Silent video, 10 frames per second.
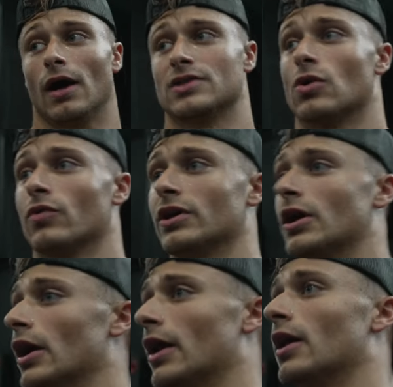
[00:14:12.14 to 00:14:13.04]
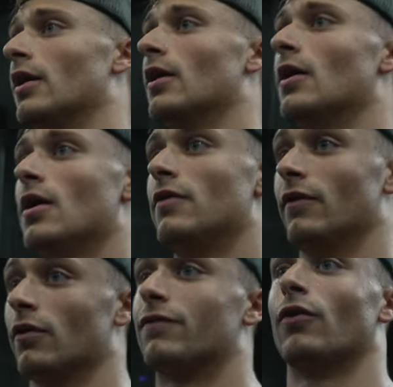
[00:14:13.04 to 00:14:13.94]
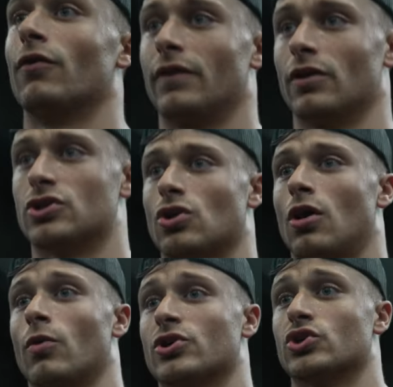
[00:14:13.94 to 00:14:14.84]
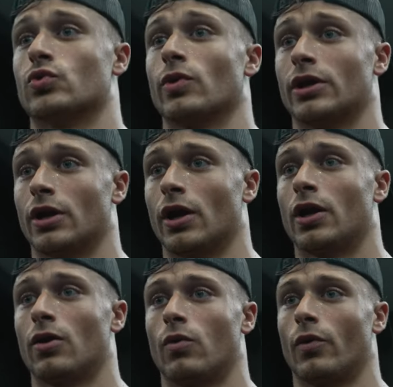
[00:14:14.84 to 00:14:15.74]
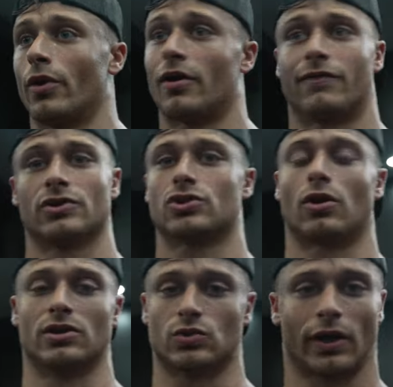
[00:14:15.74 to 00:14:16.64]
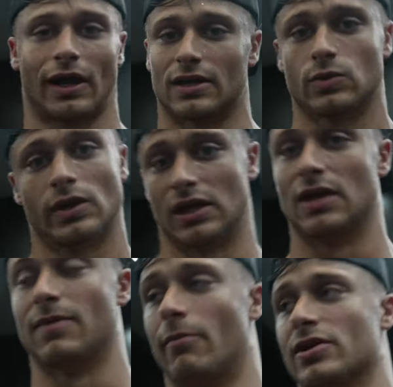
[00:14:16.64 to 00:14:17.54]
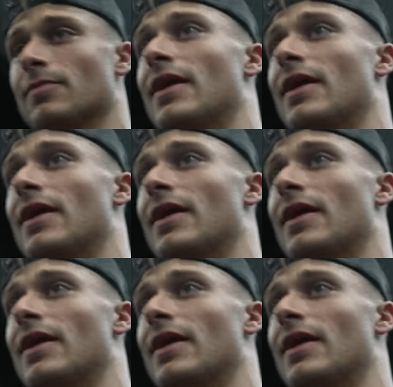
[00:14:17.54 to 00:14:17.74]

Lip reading: So really good, feeling full, feeling strong, which is really good. We want to feel strong in these workouts so we can keep that muscle